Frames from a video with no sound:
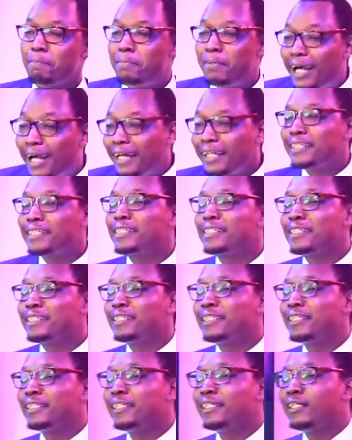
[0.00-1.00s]
But
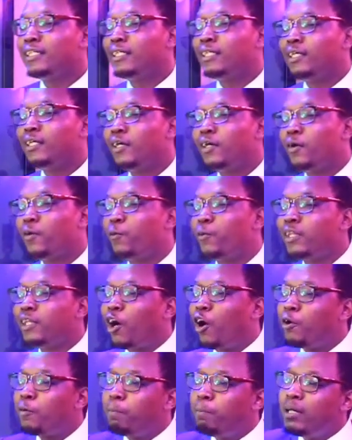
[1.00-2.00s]

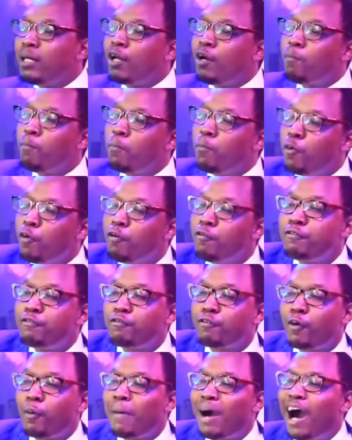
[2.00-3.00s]
without being moved
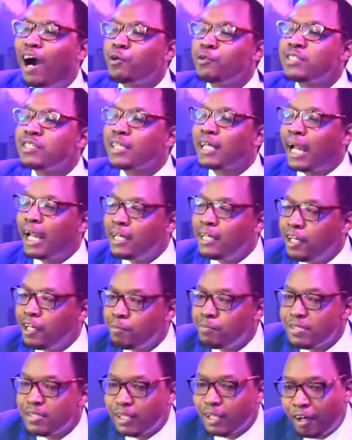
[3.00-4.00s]
from outside
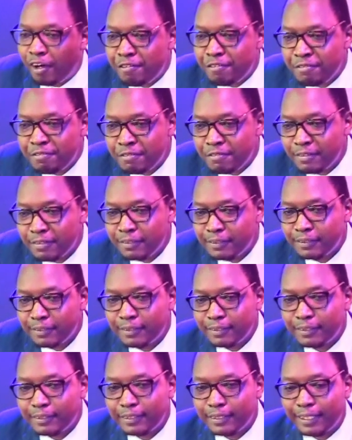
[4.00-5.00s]
himself,
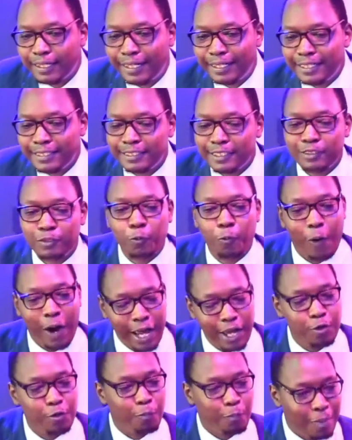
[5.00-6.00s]
and this is
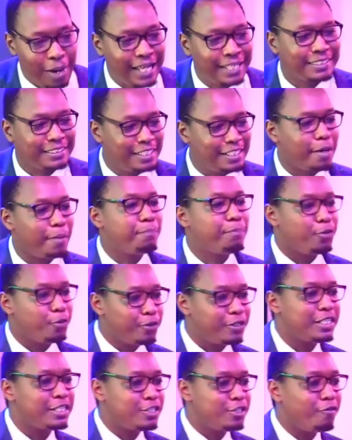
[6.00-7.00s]
why you must see the
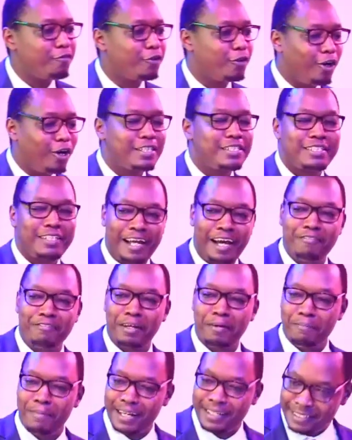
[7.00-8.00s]
purity of God's love
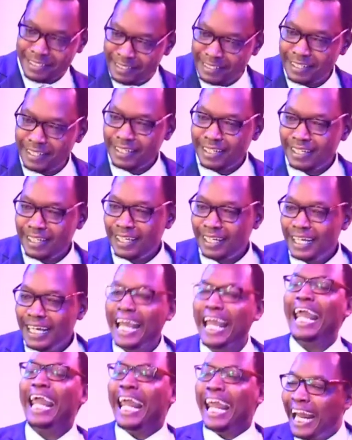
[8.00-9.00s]
and mercy,
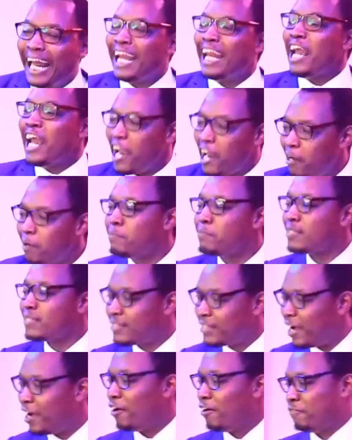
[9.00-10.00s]
in
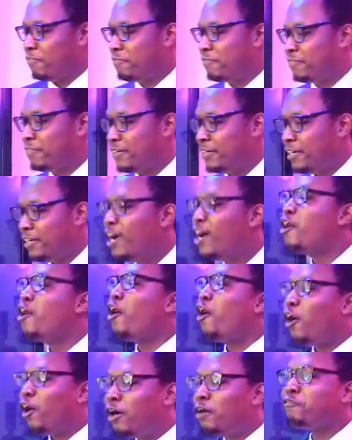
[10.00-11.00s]
himself,
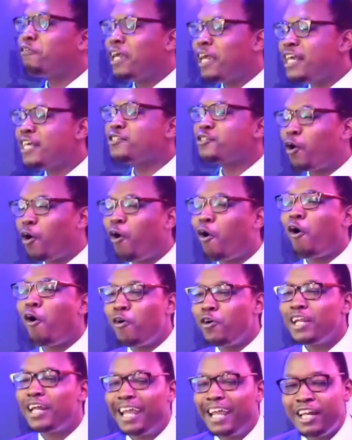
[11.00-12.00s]
of his
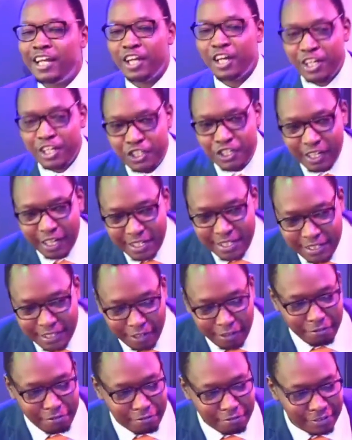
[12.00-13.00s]
own
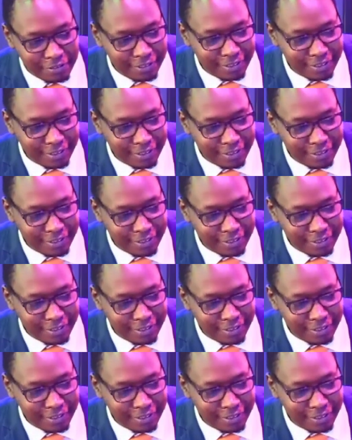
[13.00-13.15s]
initiative,